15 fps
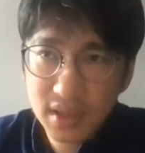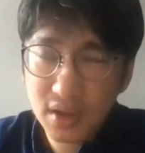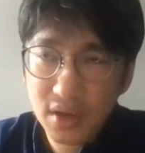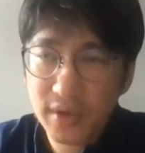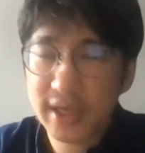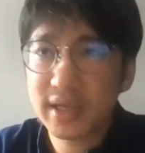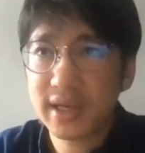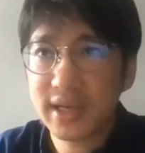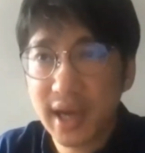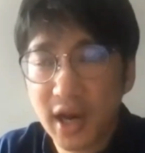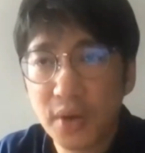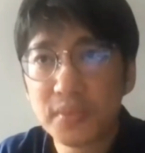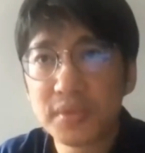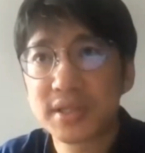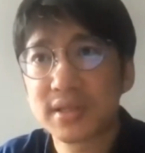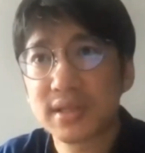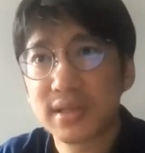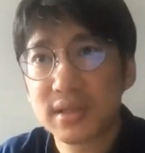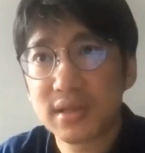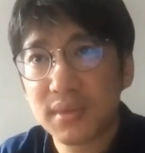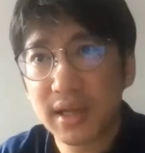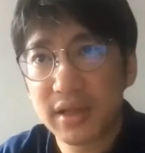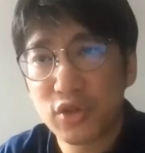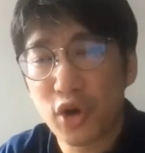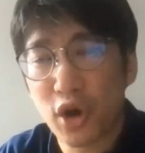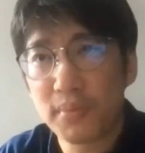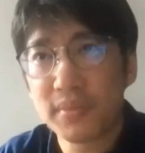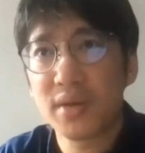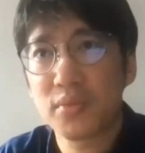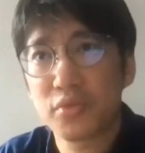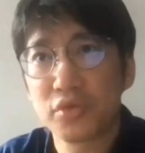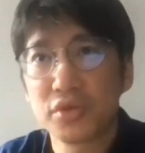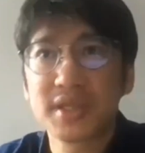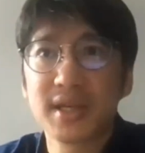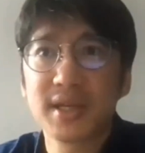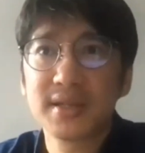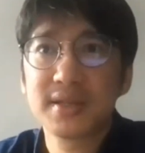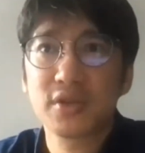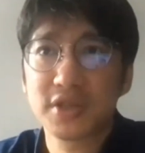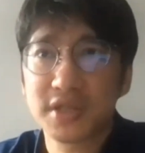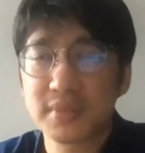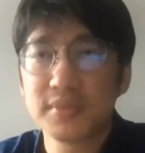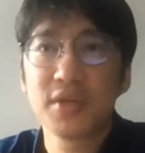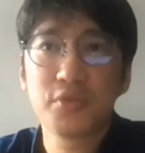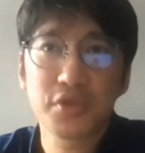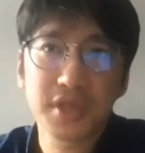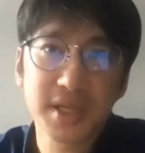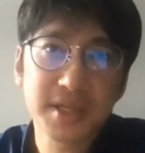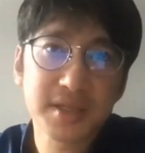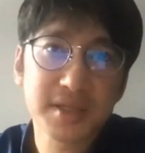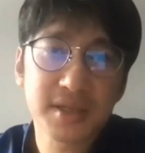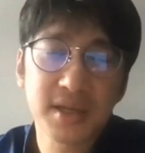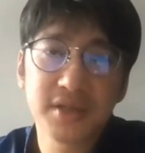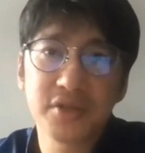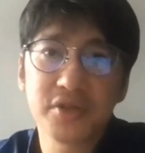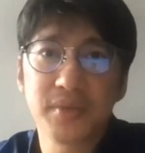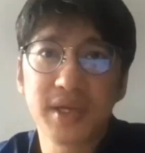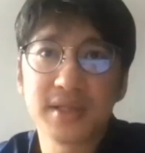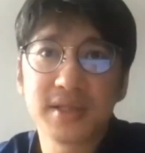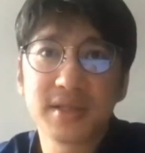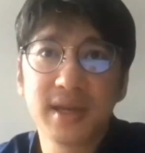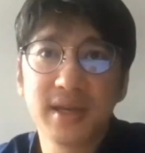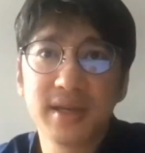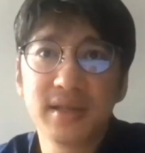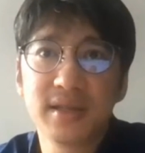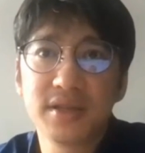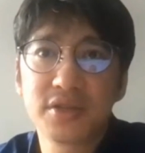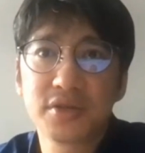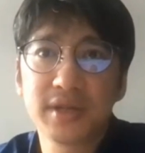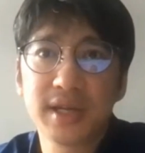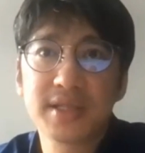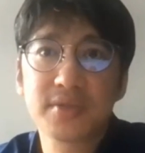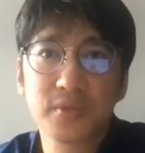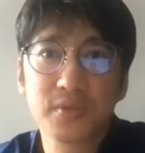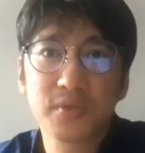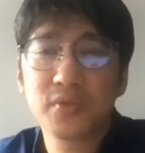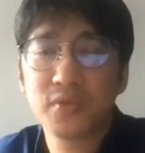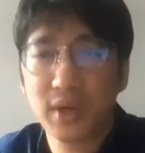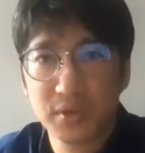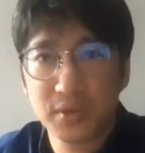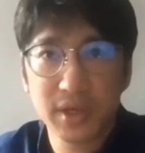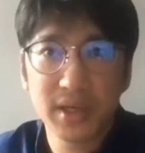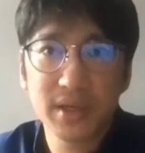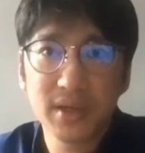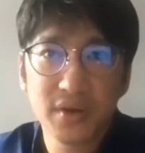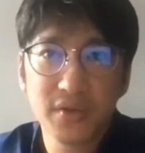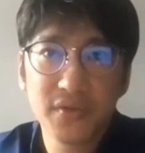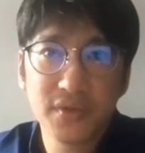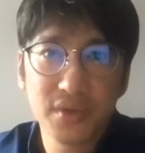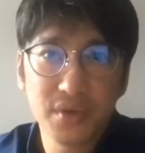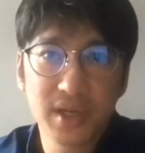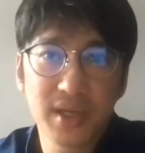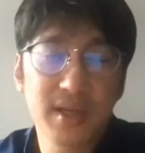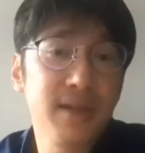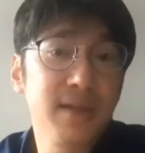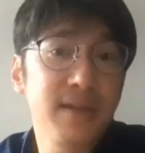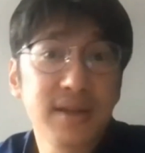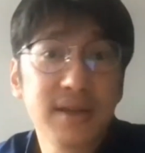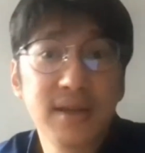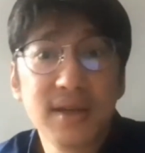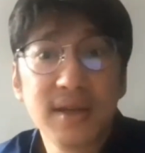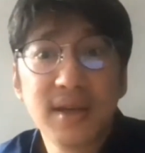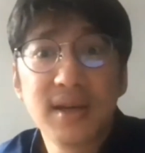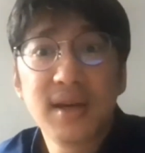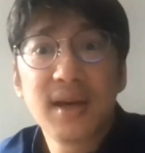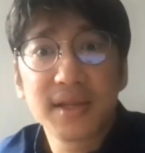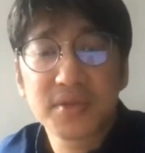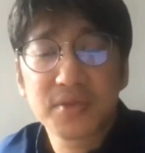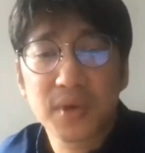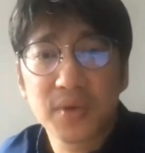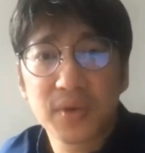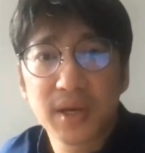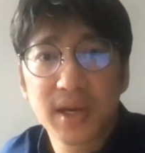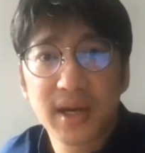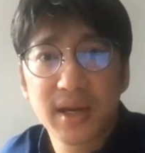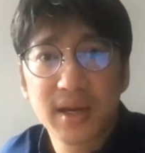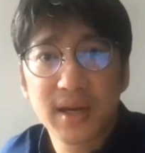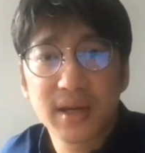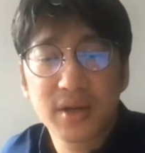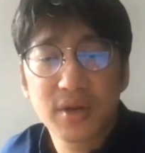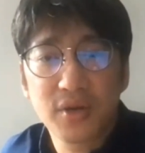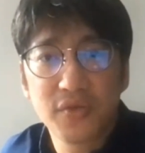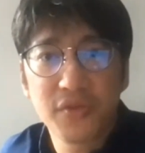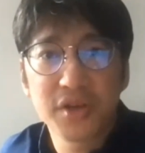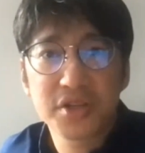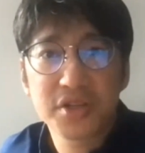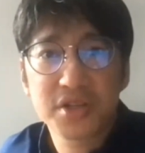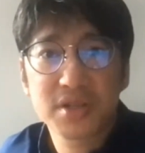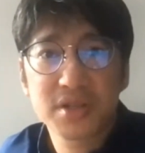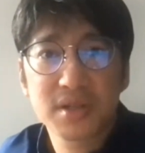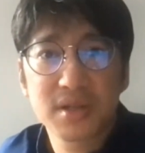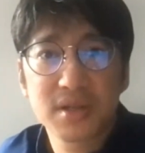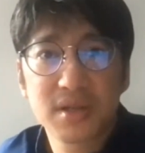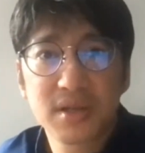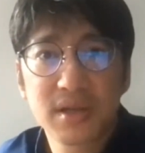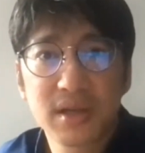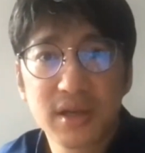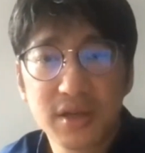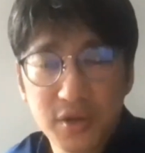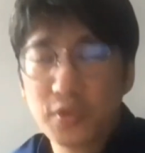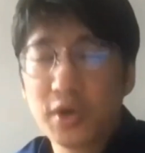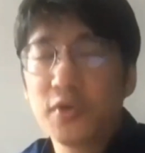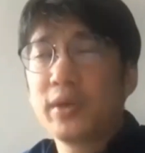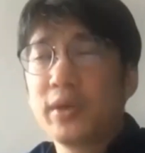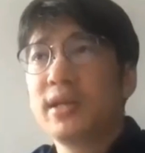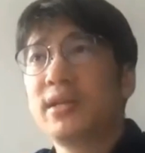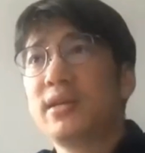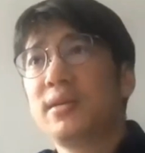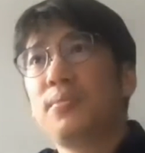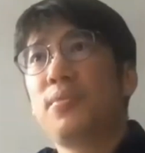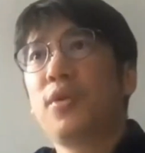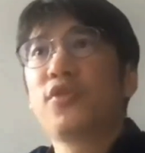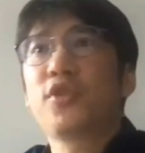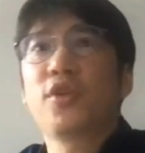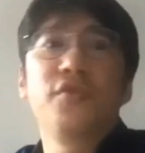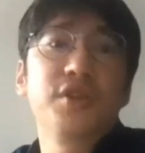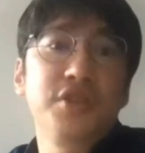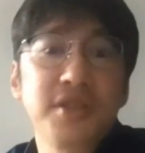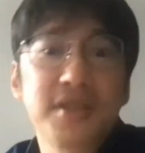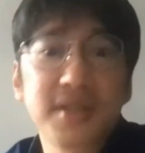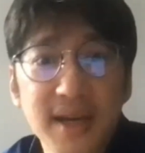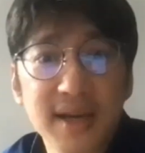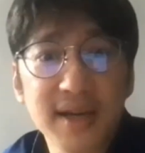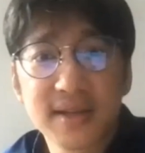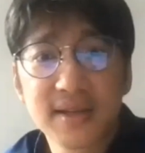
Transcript: or rather it helps adopt that process or similar processes in other domains. And so that's one way of doing it. That's one way I converge. One way converges, yeah.